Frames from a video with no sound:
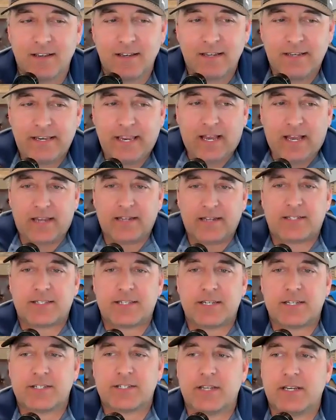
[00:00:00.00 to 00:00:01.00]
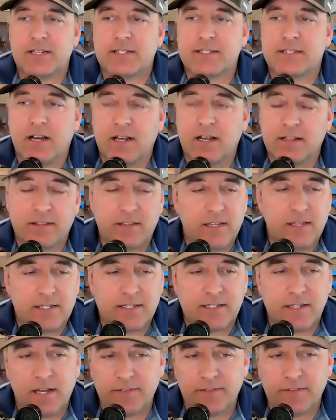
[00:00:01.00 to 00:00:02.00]
Yeah, it's not
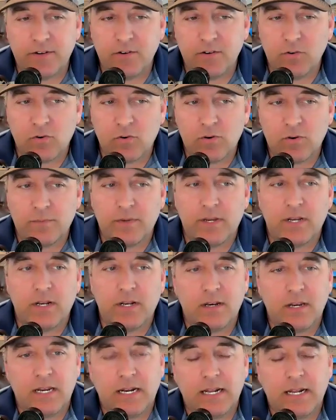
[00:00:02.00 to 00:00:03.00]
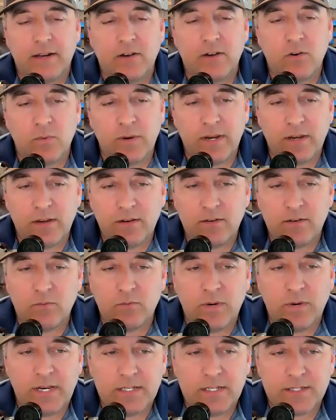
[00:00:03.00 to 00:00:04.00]
the norm, and I know we
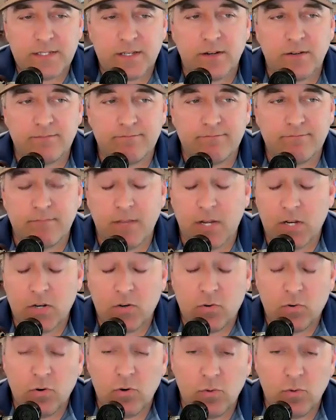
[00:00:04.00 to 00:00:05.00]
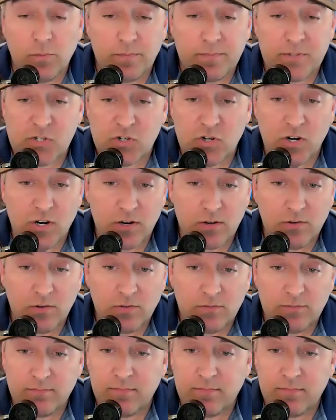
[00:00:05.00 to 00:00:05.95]
as a group struggle.